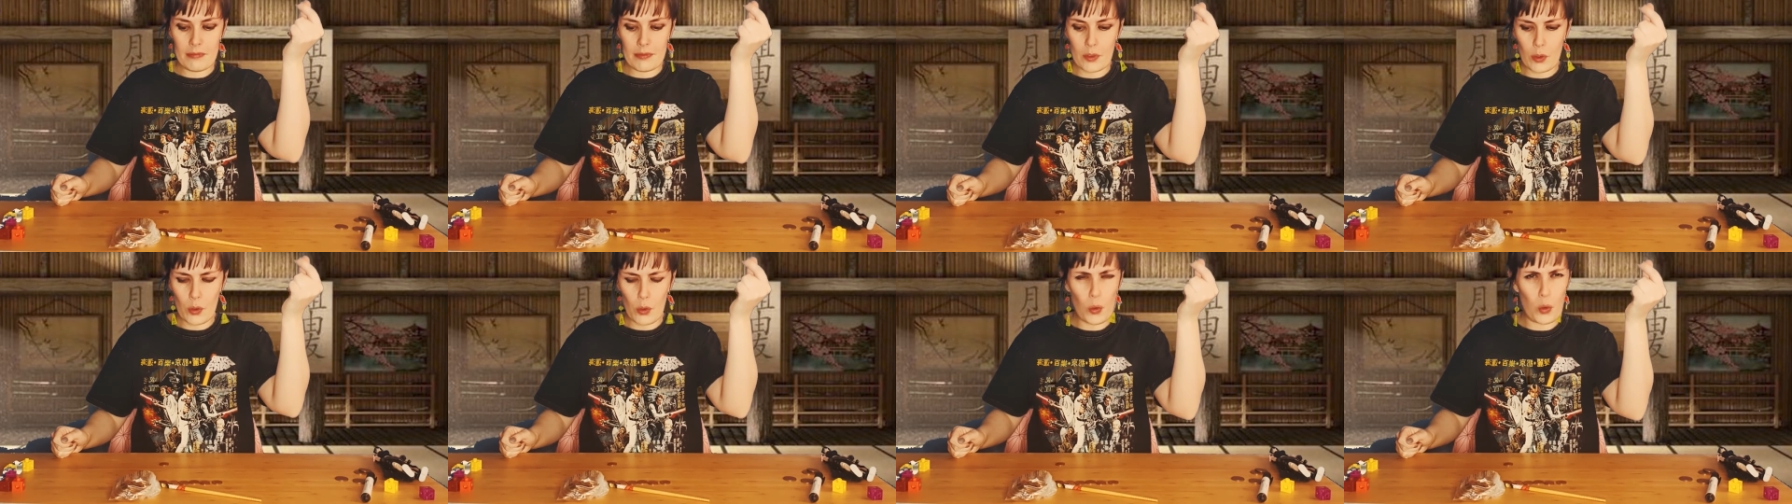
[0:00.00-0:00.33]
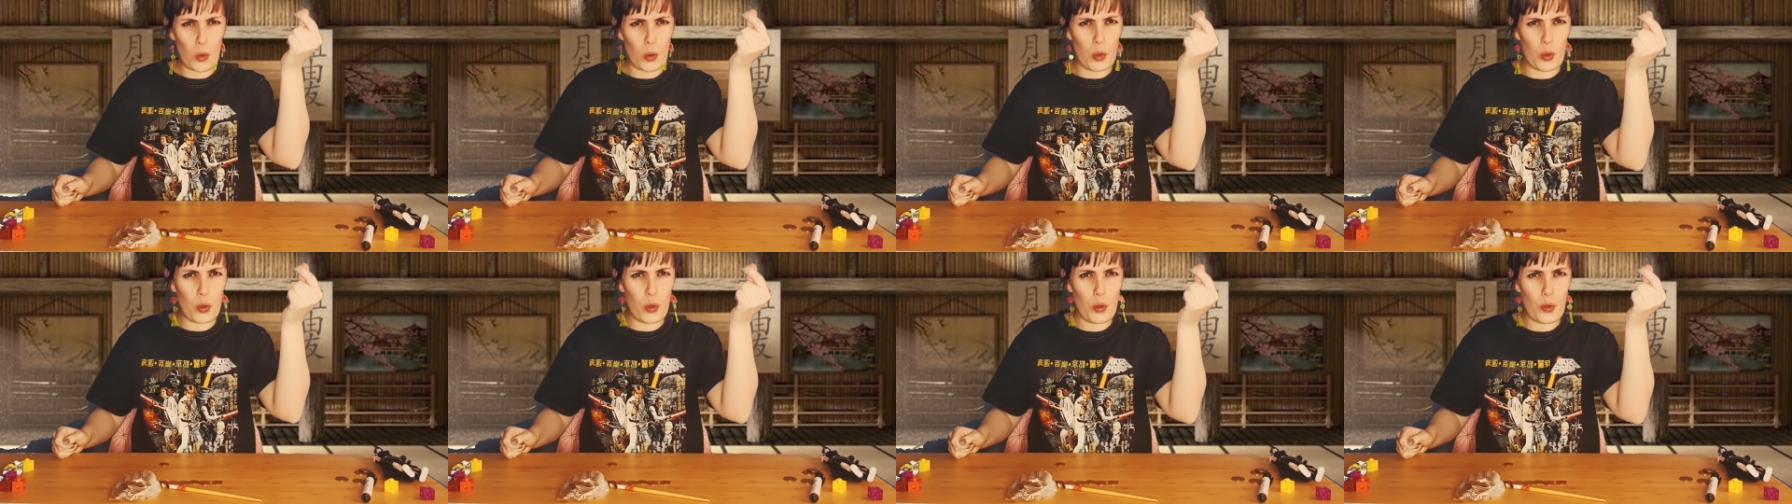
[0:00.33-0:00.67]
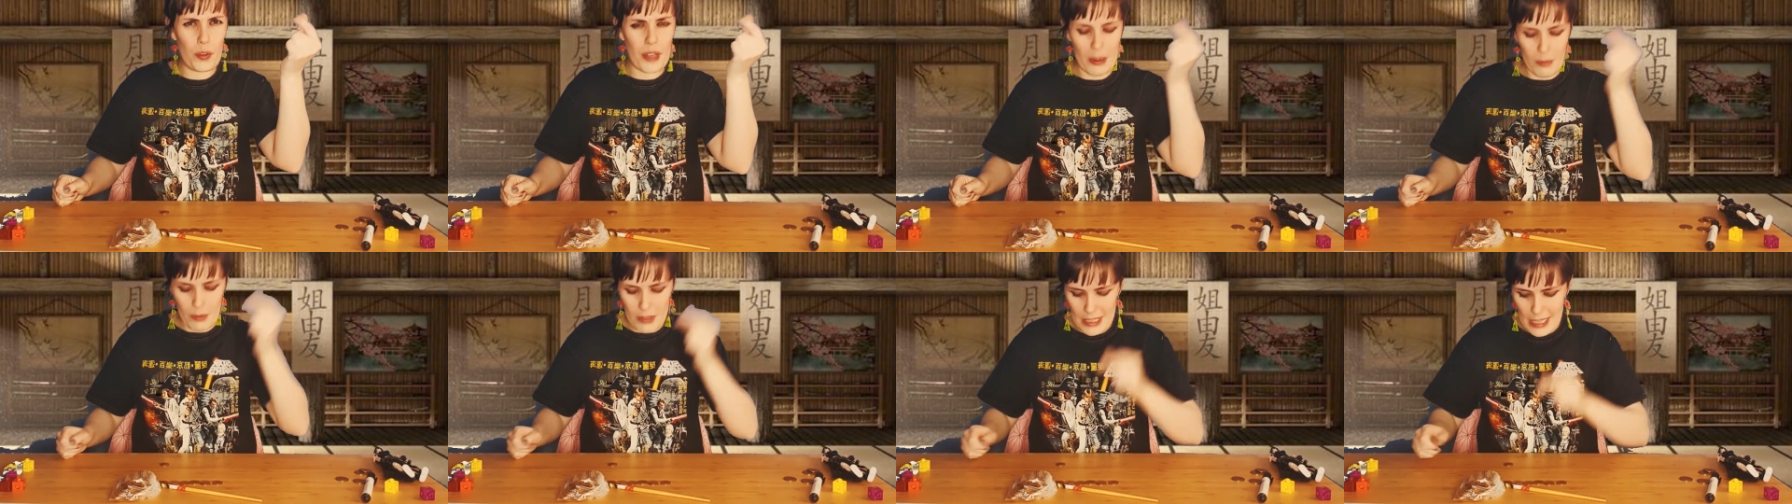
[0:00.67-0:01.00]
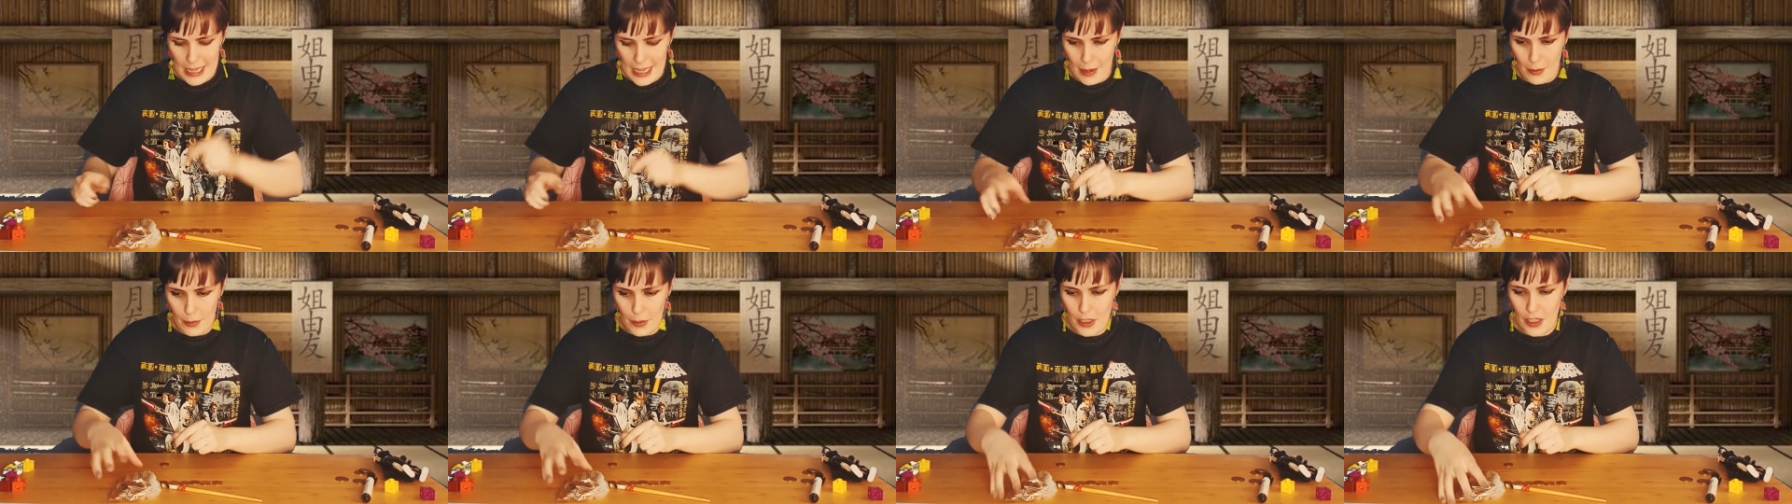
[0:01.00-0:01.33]
Ooh, that was
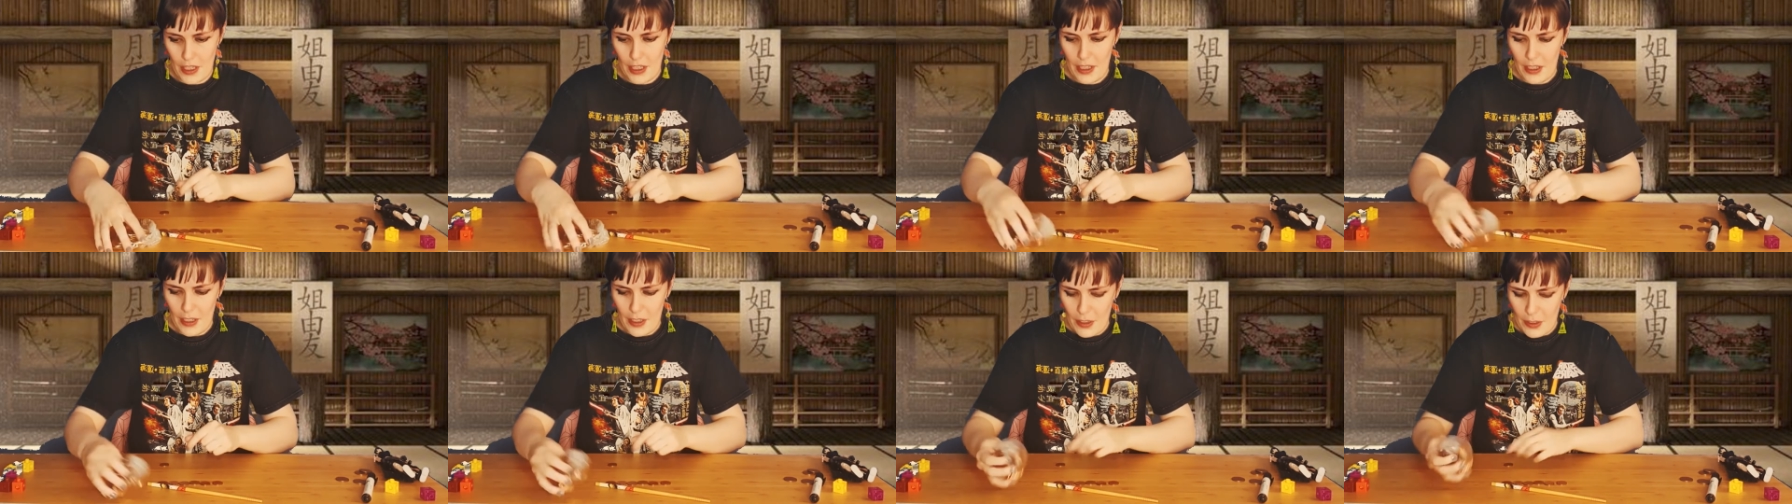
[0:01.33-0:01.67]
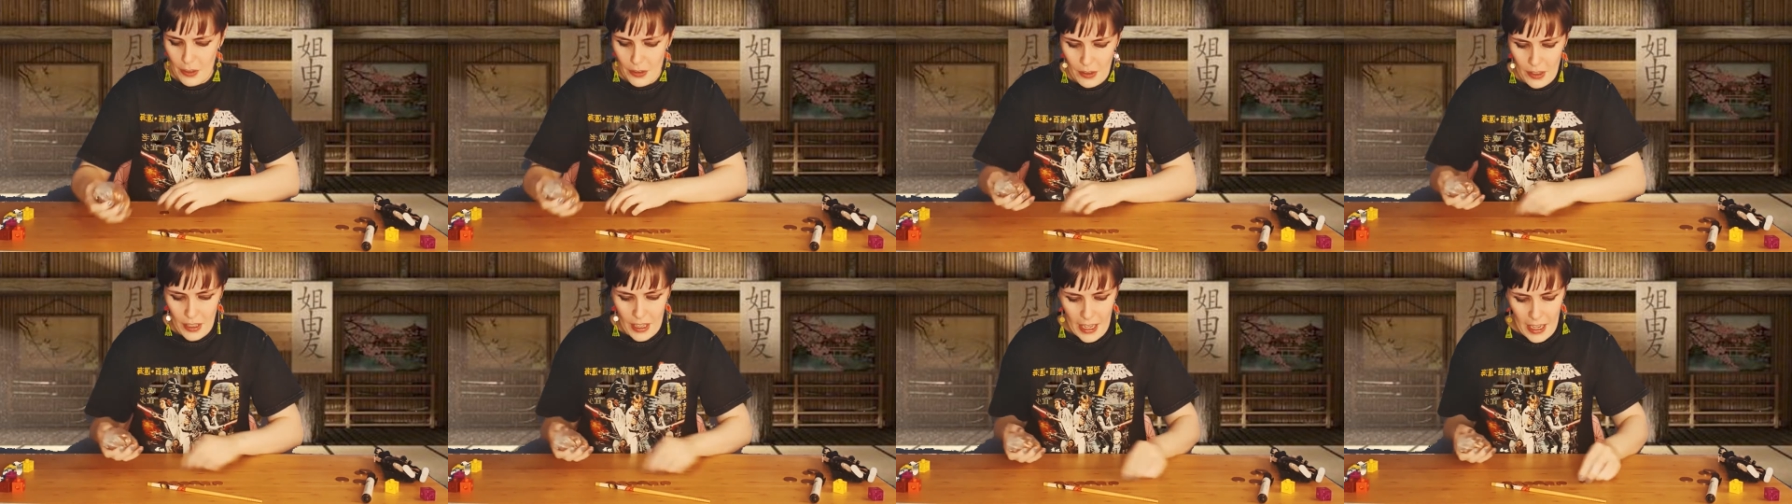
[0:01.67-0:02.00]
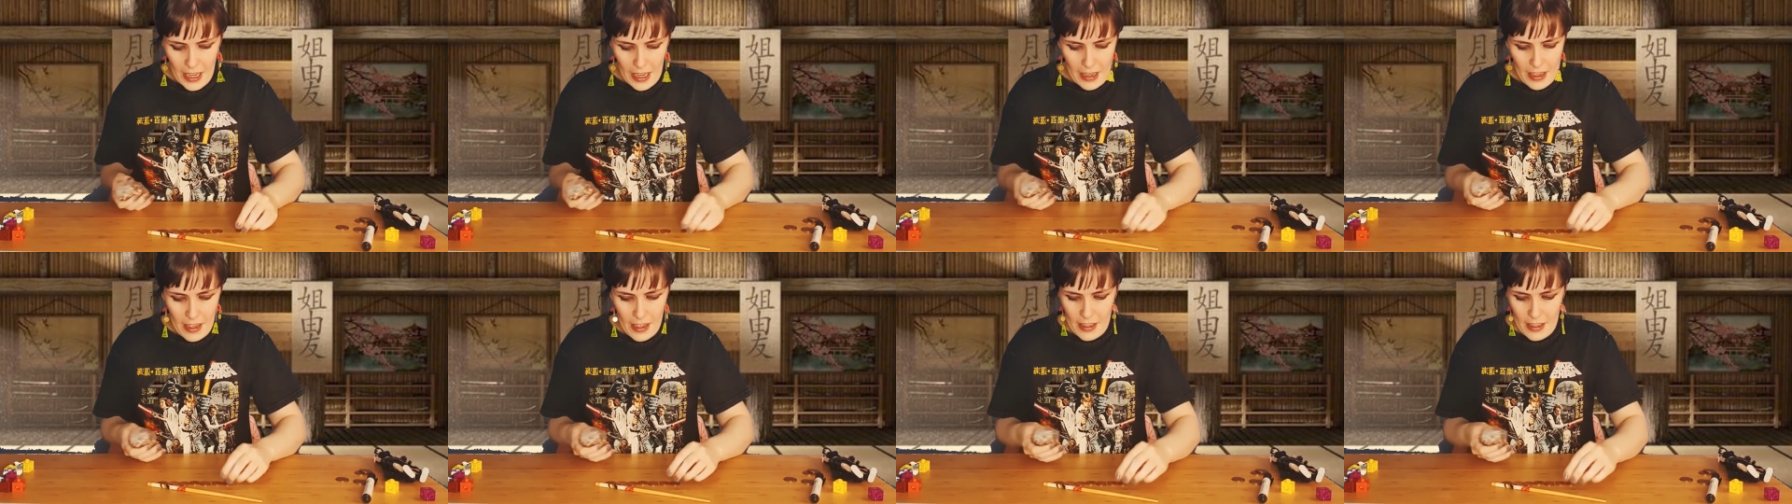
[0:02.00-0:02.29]
loud. Okay,